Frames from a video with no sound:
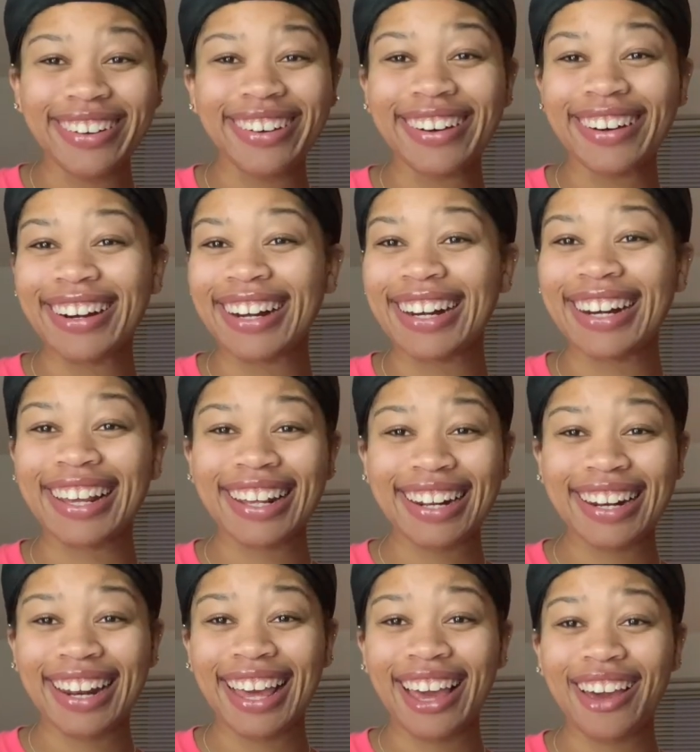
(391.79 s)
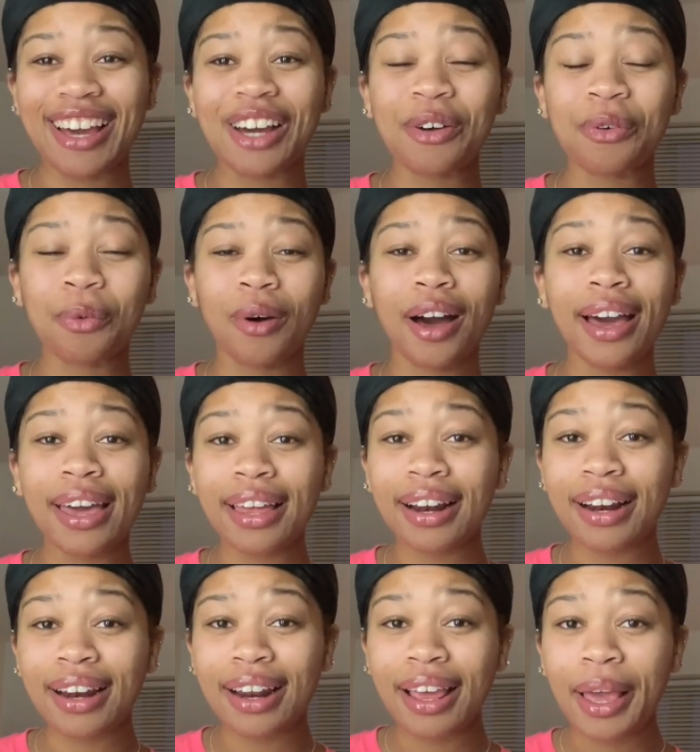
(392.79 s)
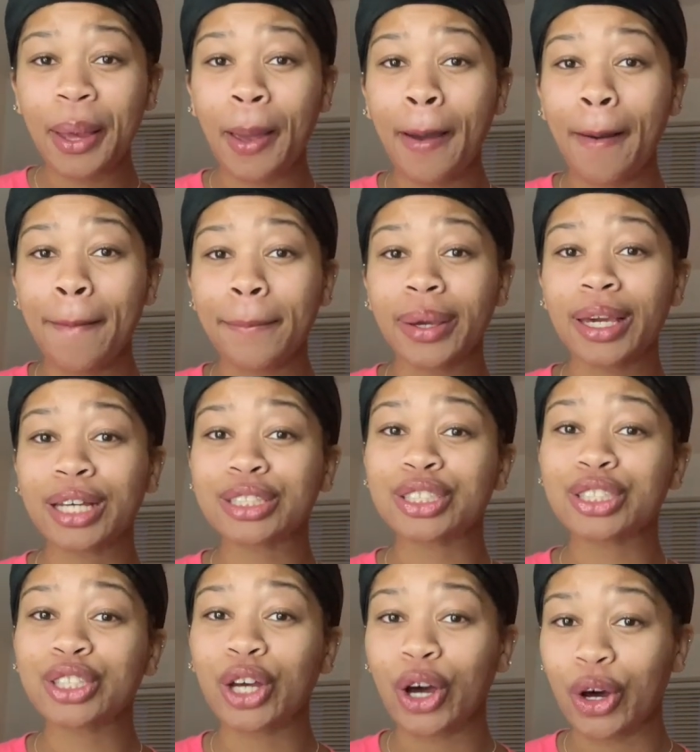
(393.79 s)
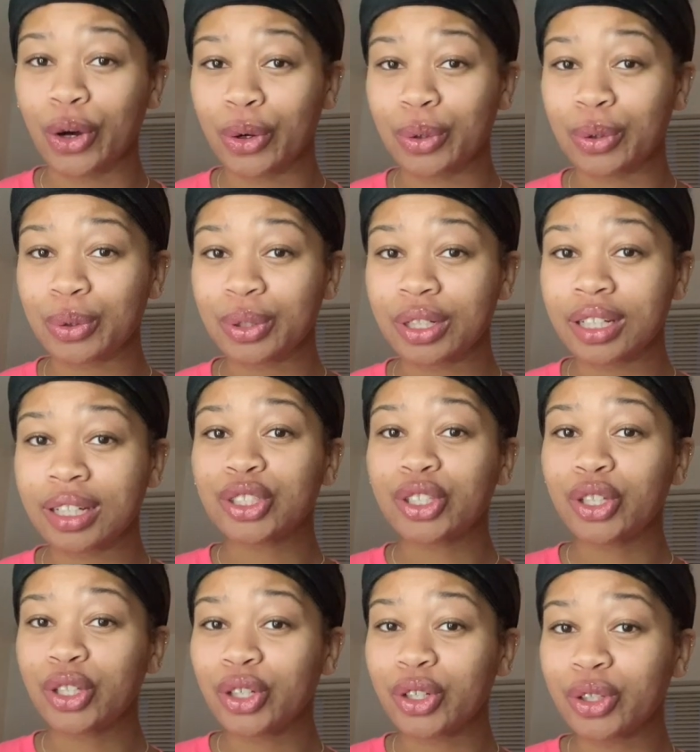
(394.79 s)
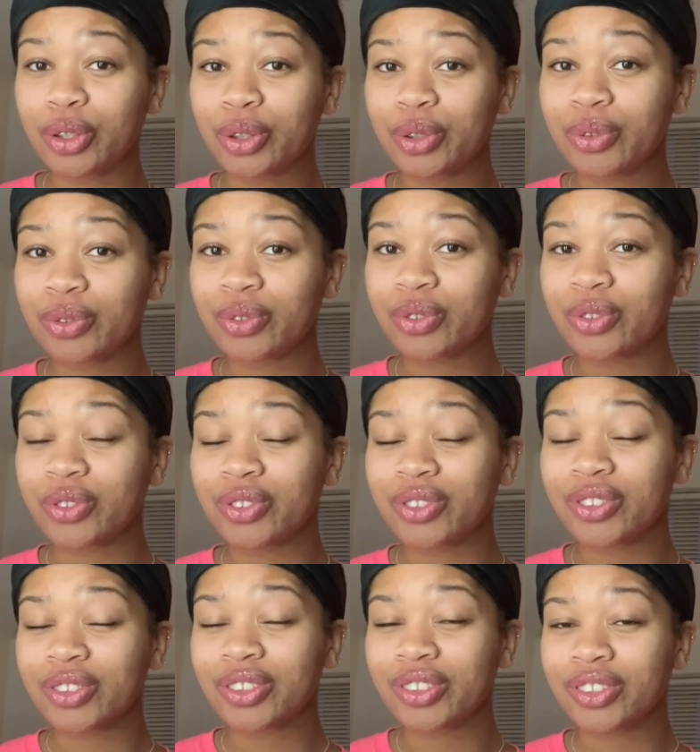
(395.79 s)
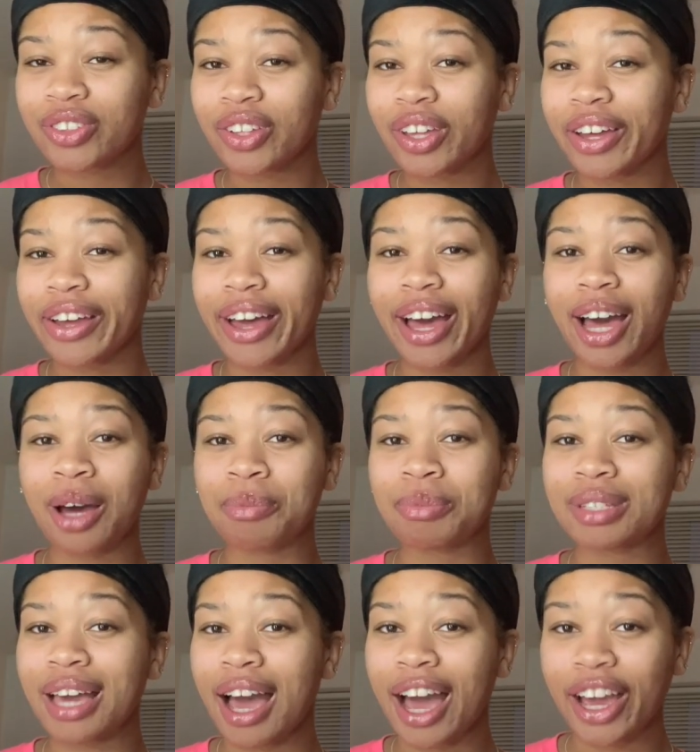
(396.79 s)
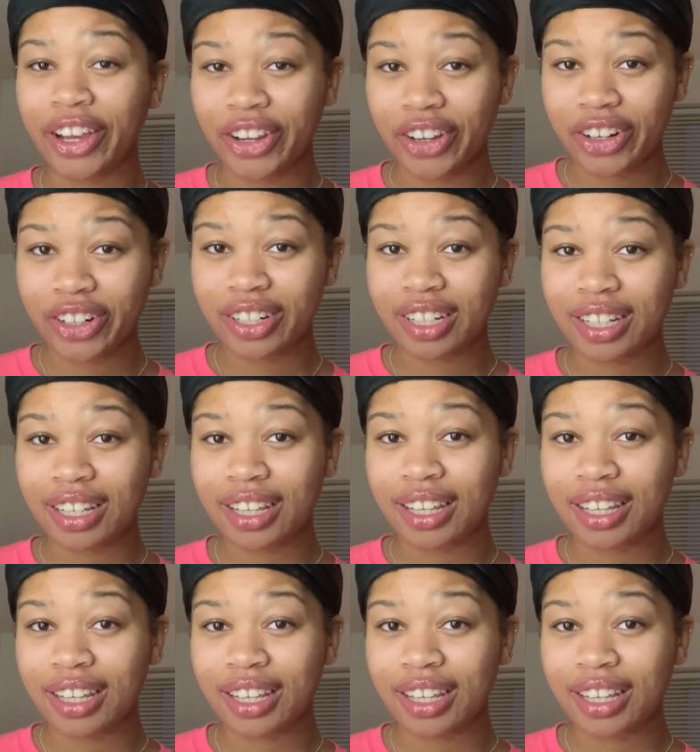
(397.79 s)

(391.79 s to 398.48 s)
or none of that. One, because it's cold. Two, I'm tired.